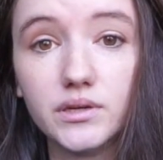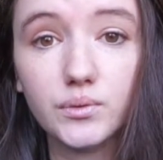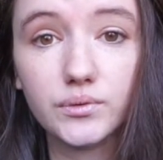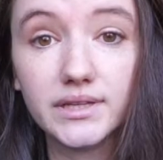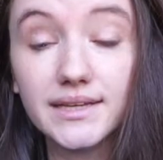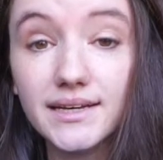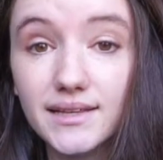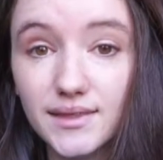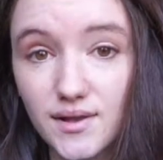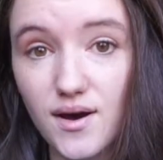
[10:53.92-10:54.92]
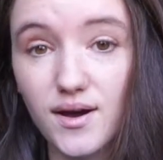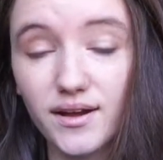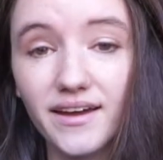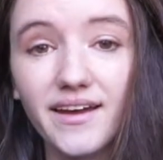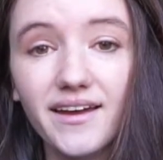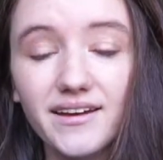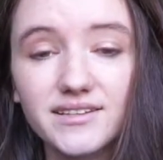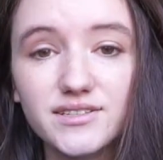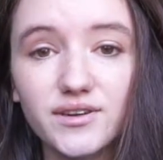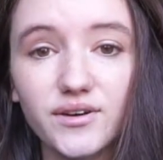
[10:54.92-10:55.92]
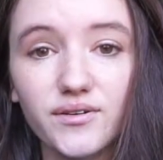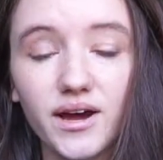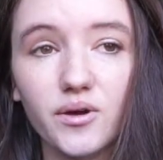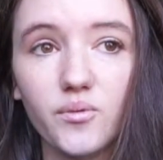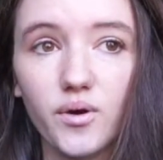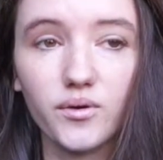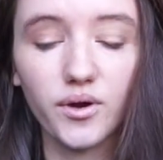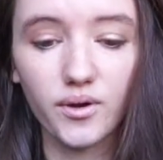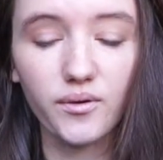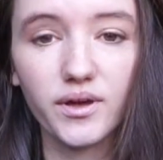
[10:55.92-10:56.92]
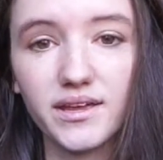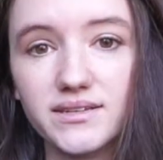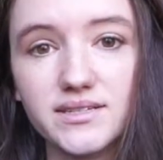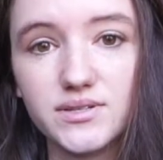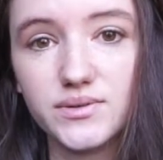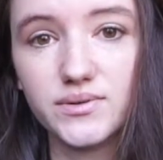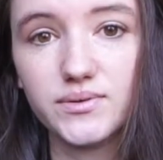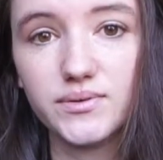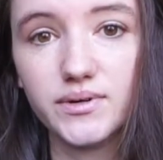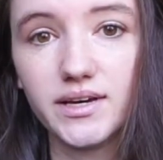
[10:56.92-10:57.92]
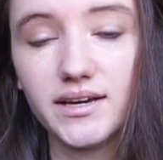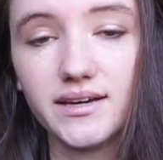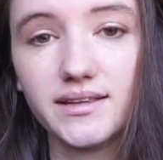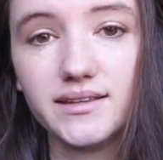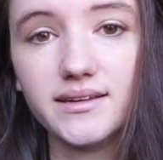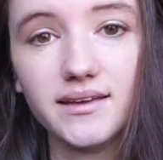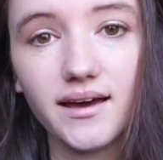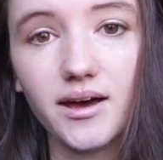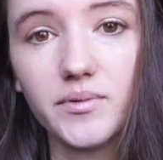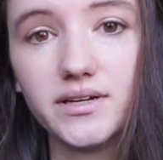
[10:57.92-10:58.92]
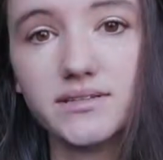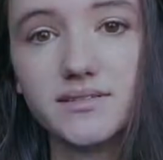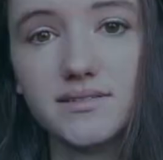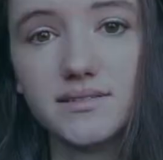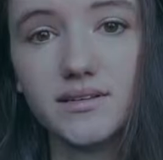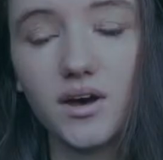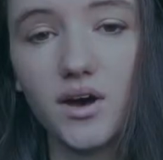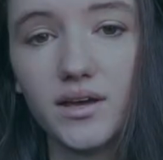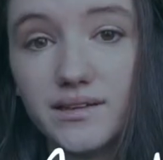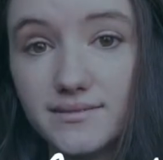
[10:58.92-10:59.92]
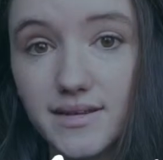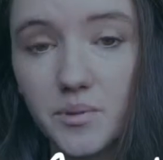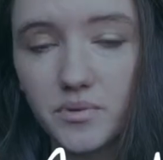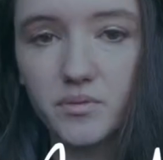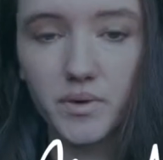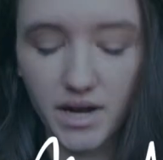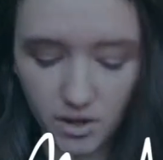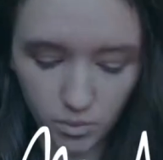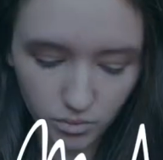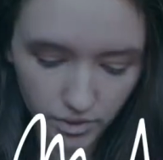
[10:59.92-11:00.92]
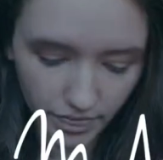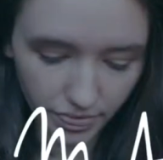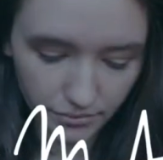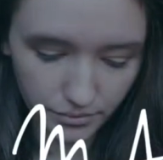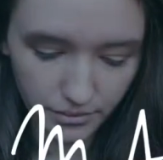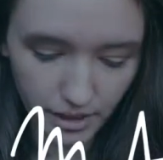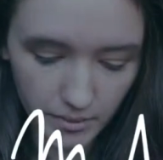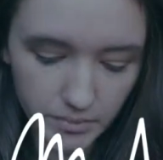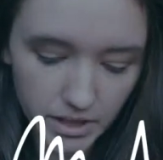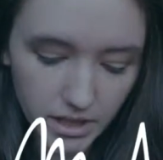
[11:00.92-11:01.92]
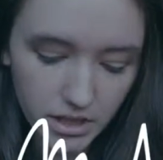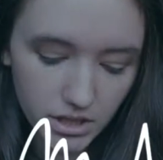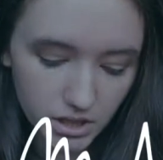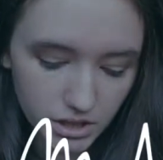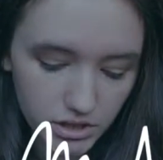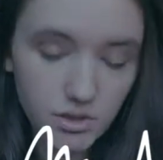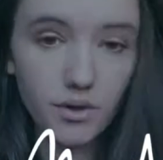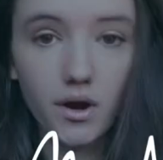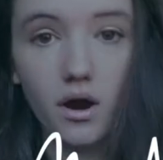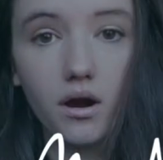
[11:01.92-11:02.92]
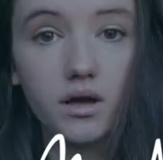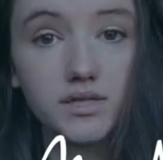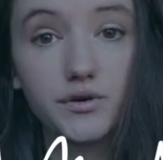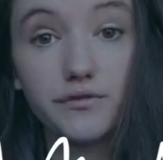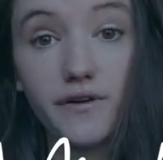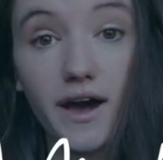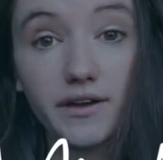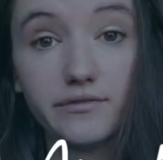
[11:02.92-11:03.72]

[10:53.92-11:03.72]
really long, so I won't go into the niyamas in depth, but I will run through them. So there are also 5